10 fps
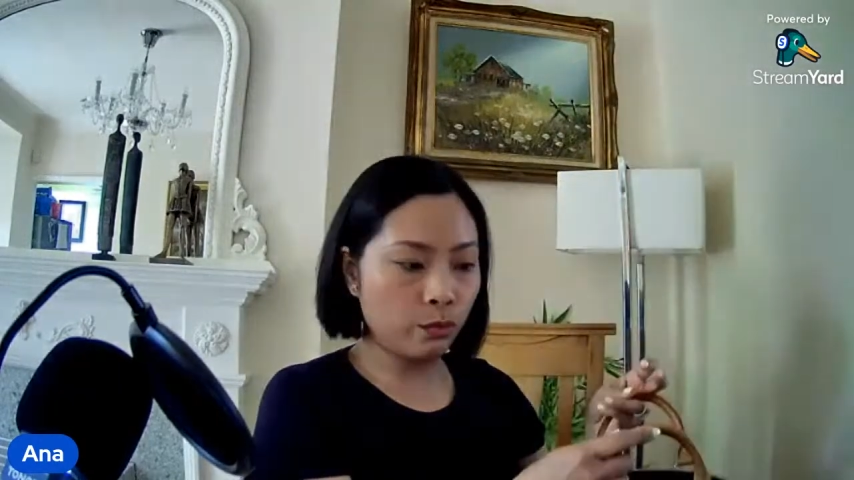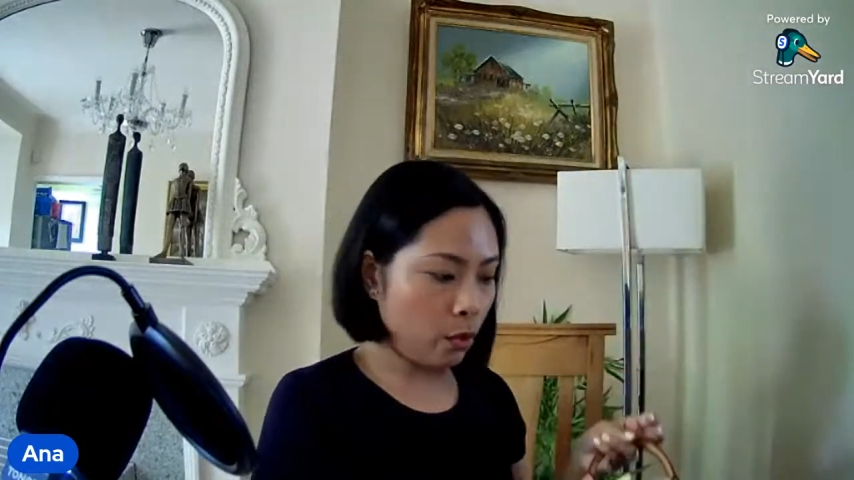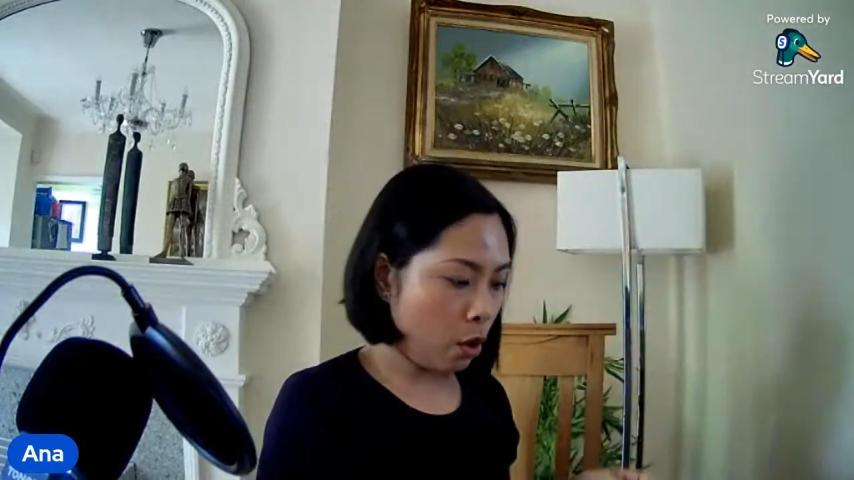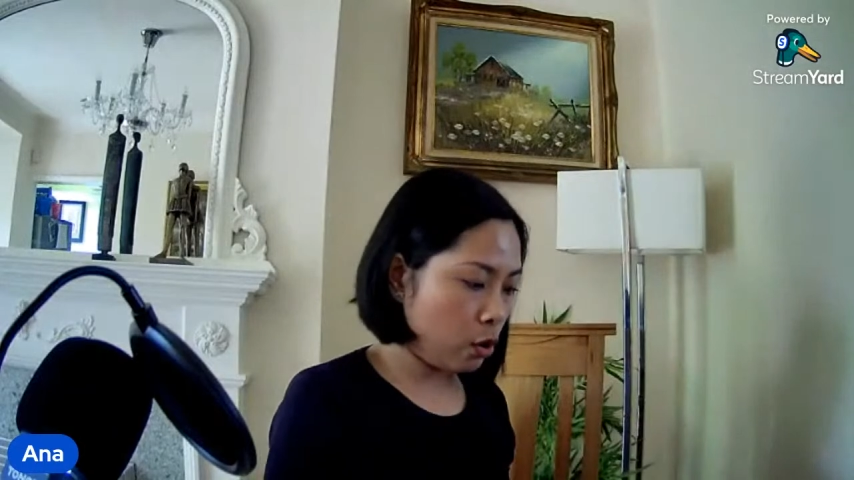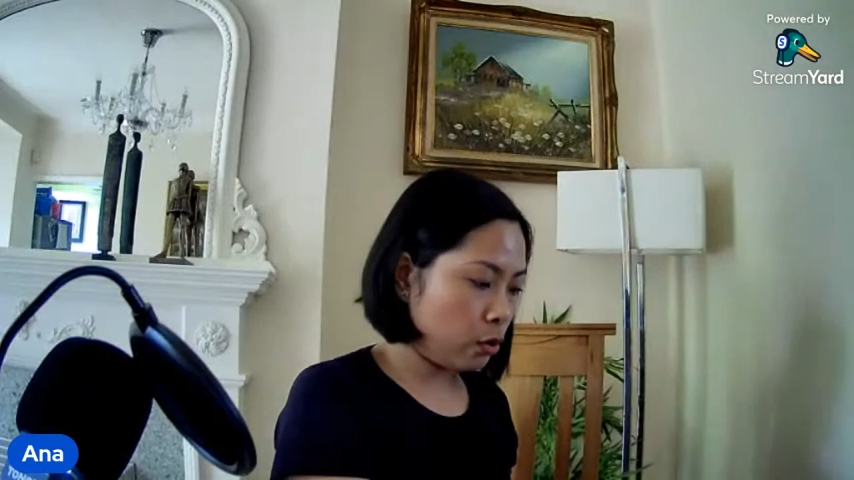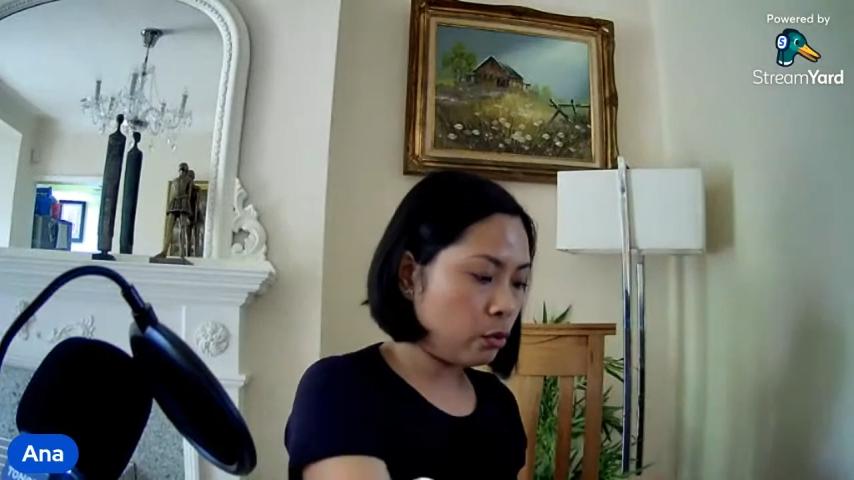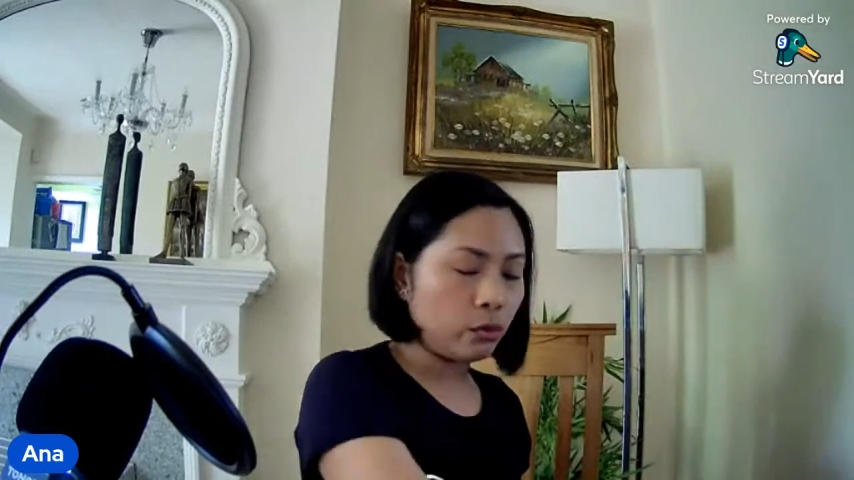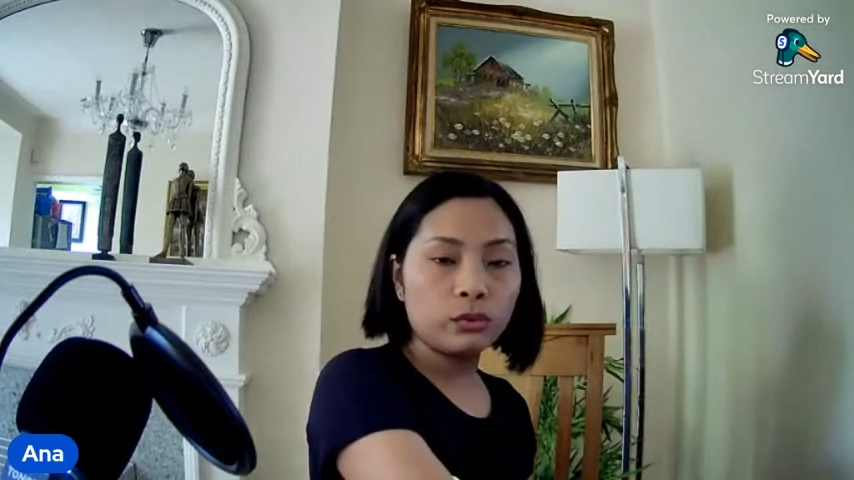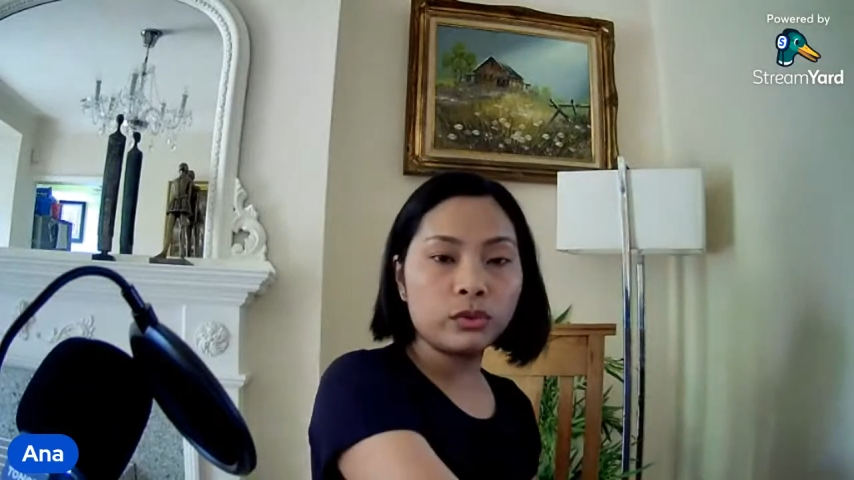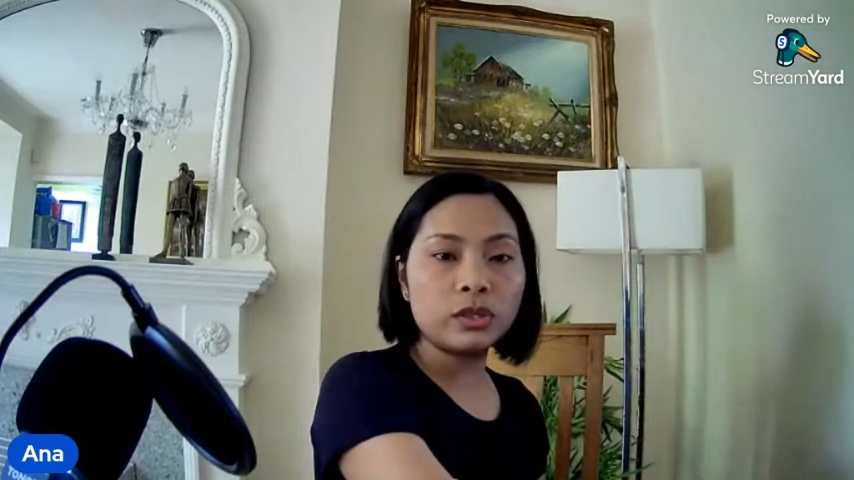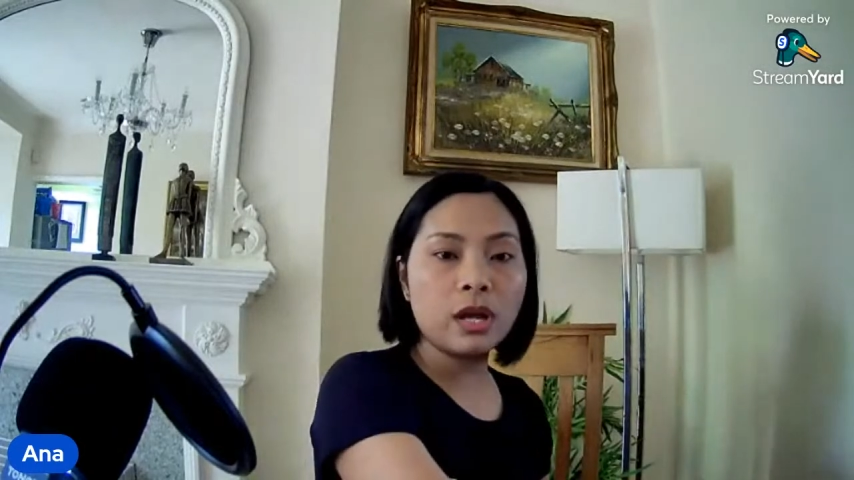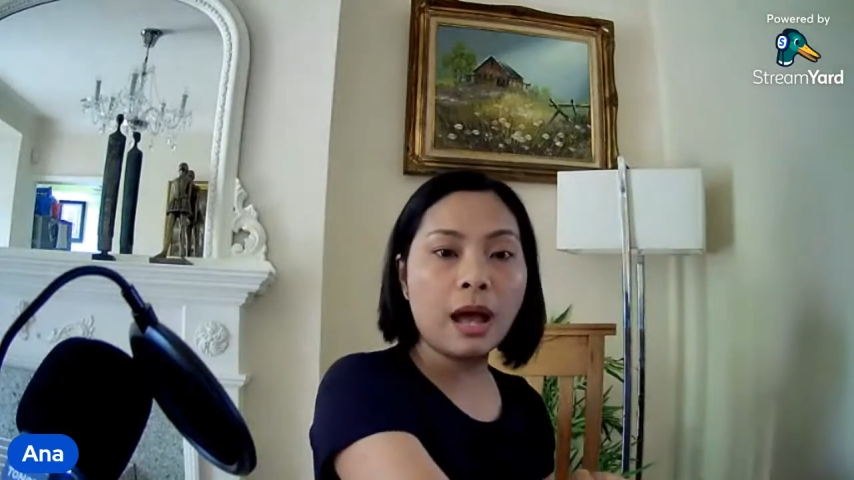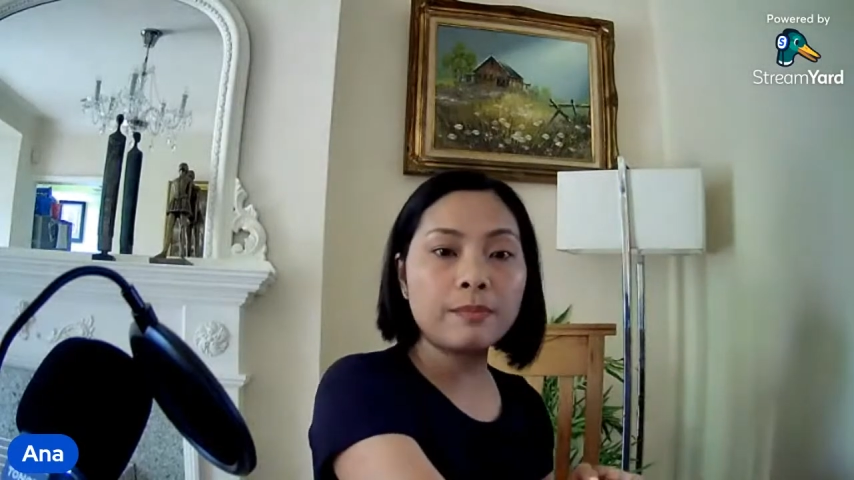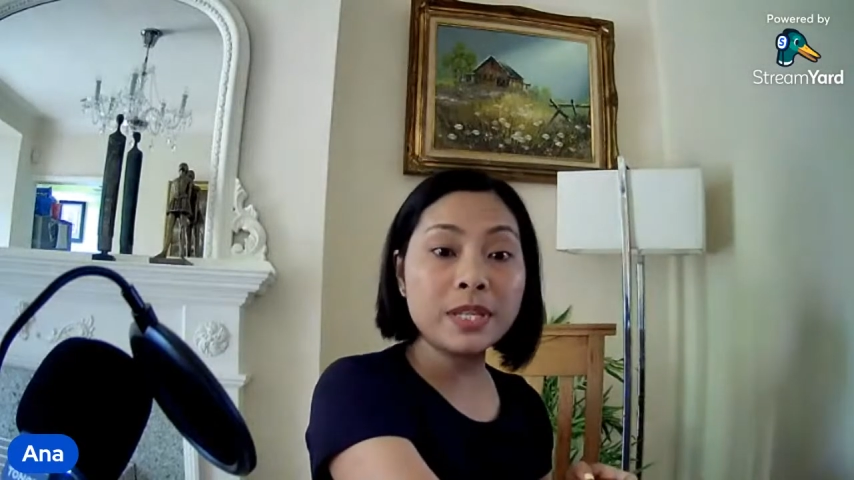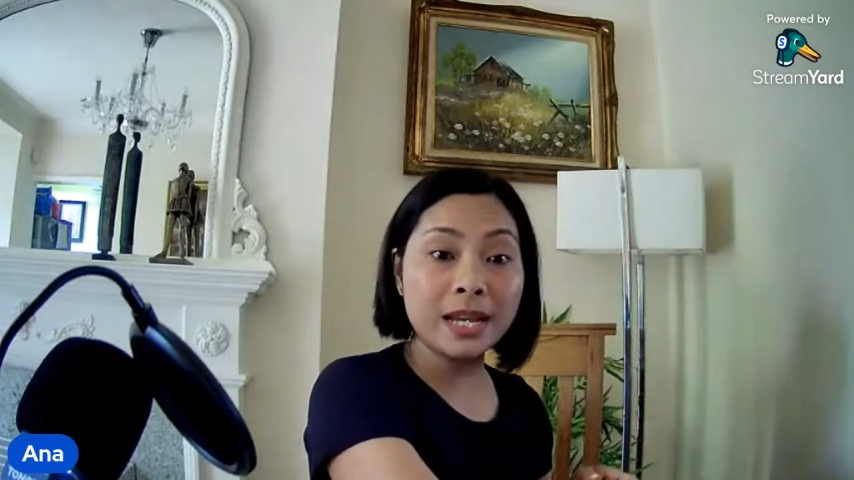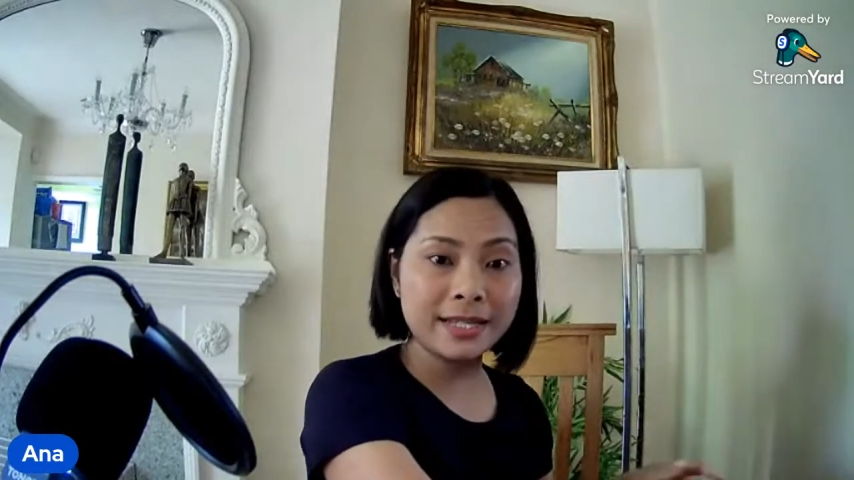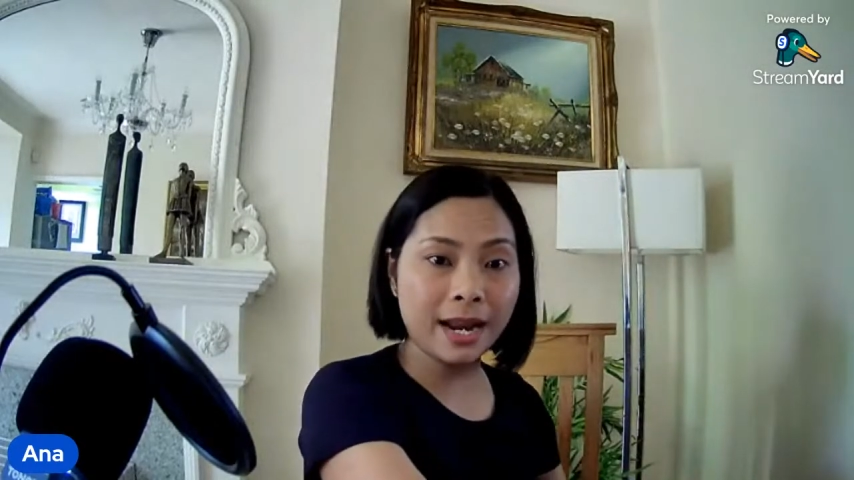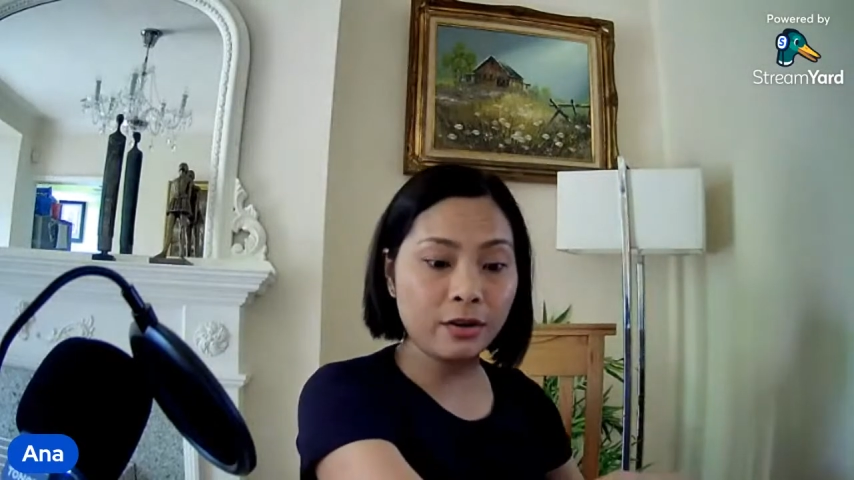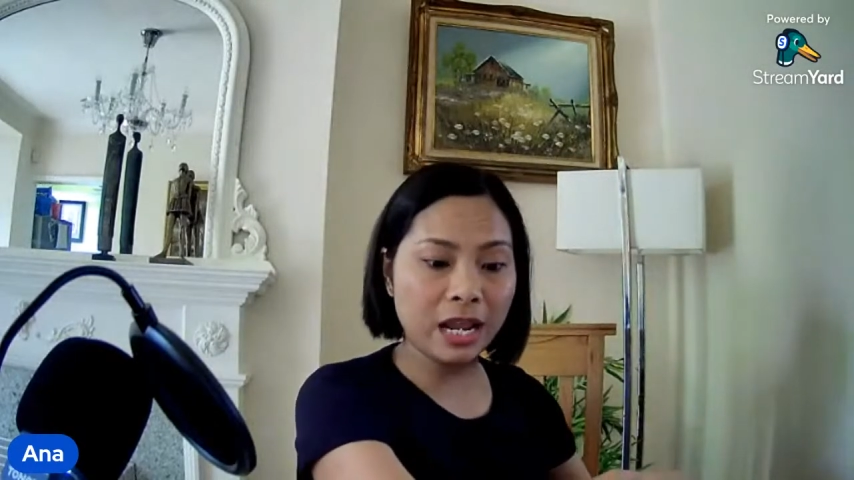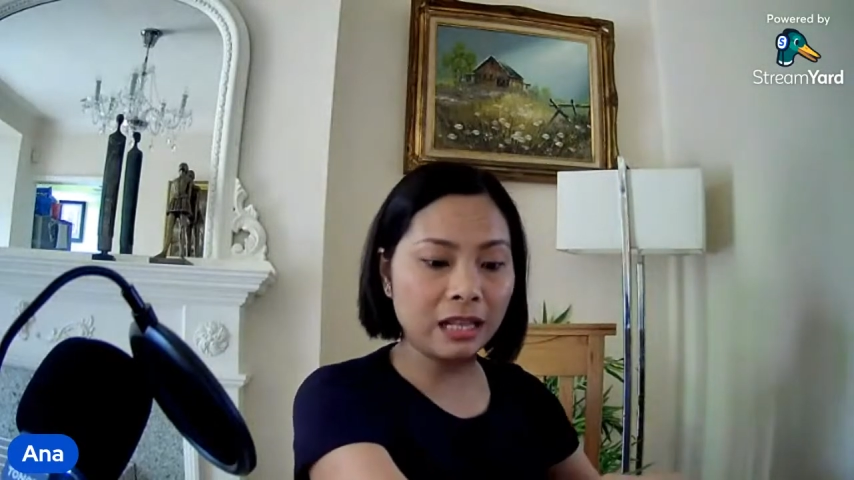wrong, upside
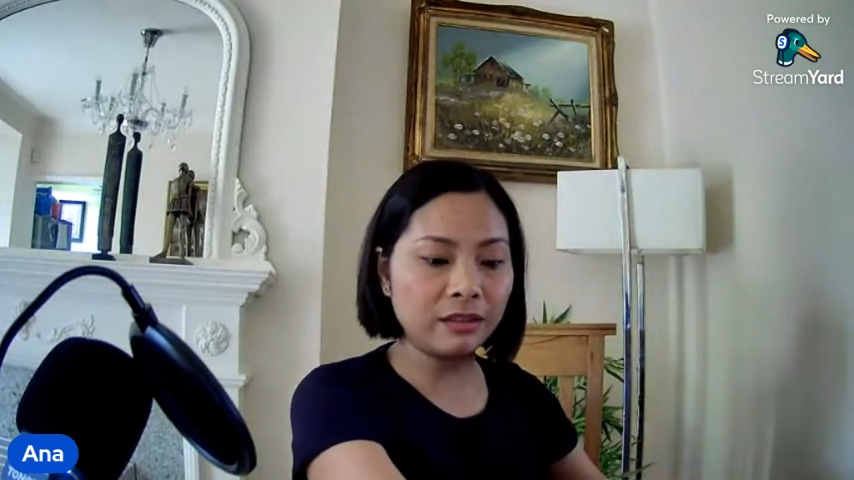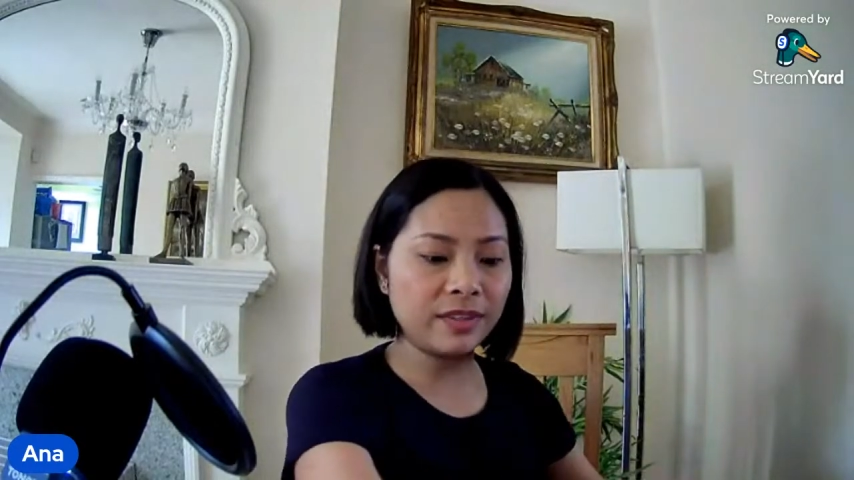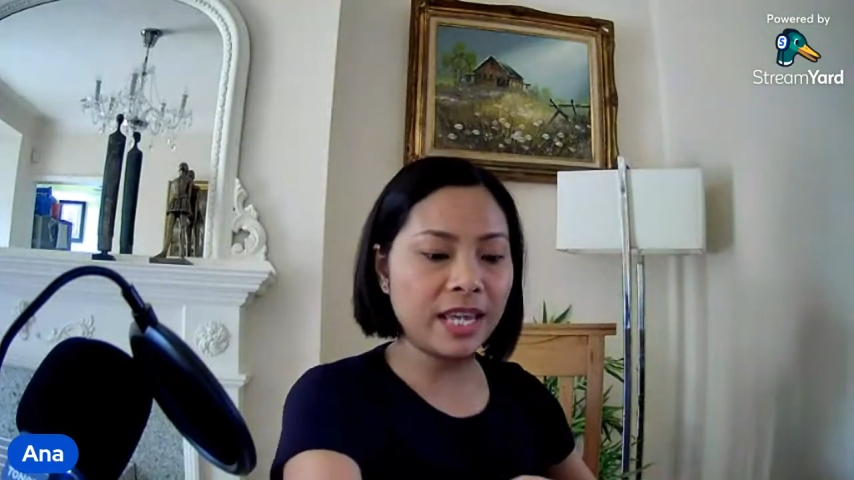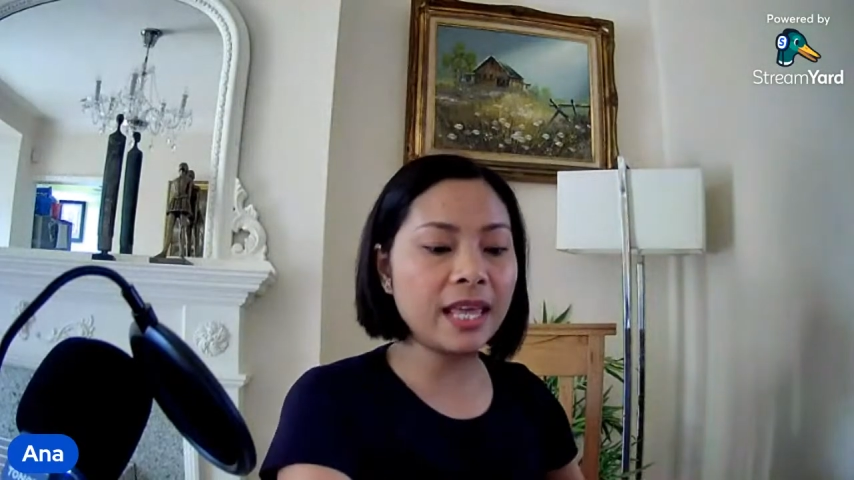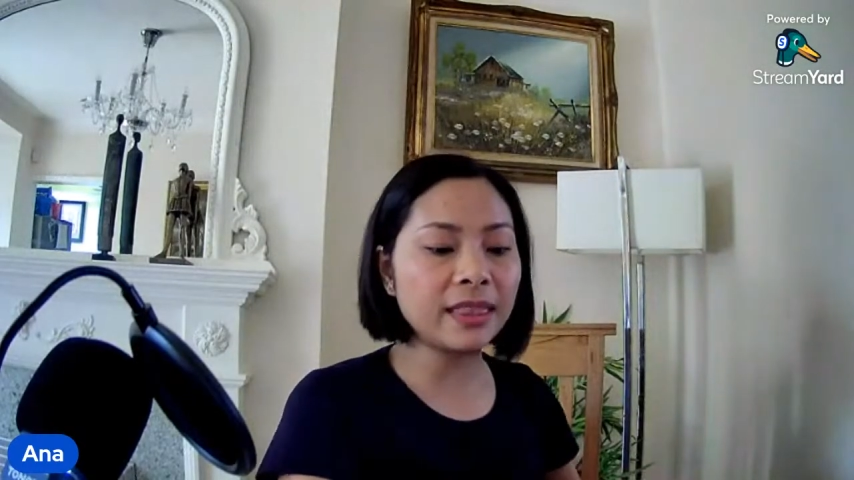down LV,